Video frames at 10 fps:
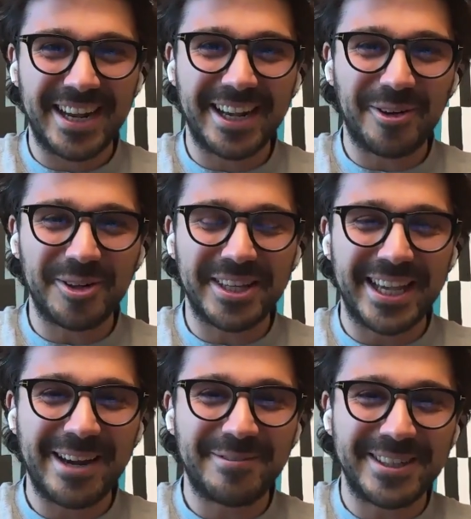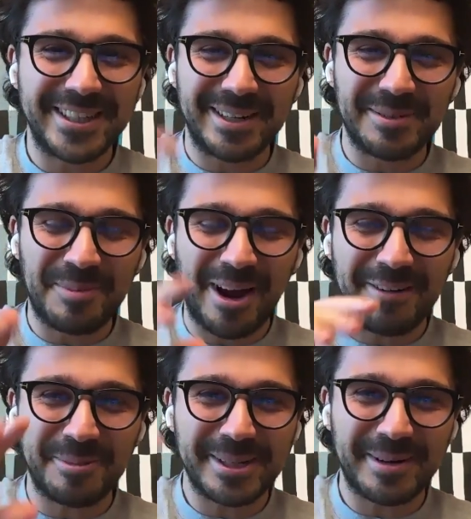they're like, okay, every
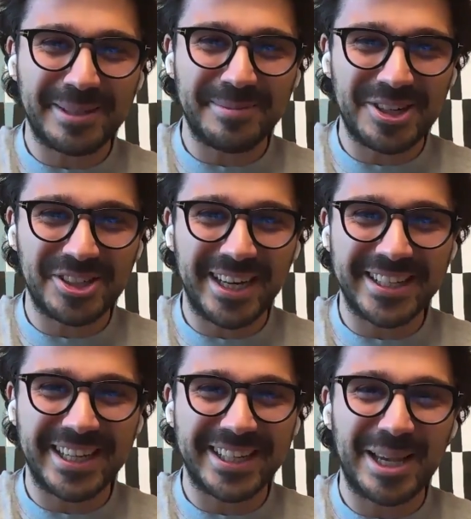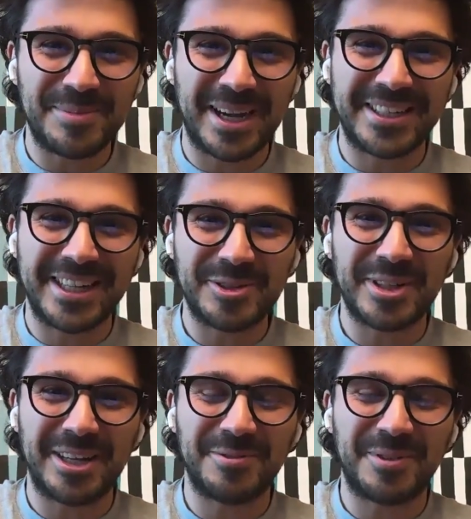performance marketing manager has a KPI, they
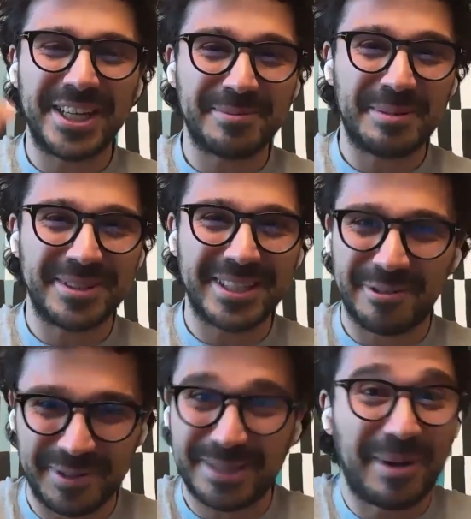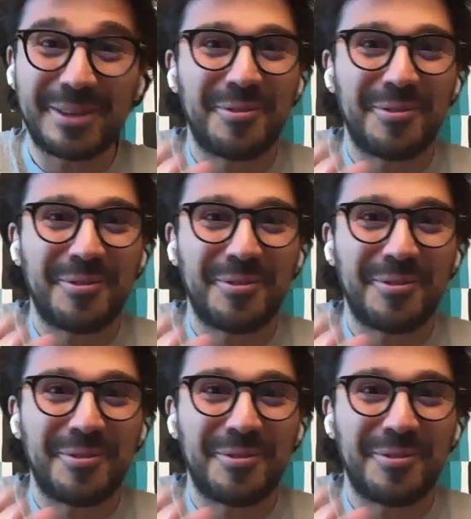have to run one experiment every week.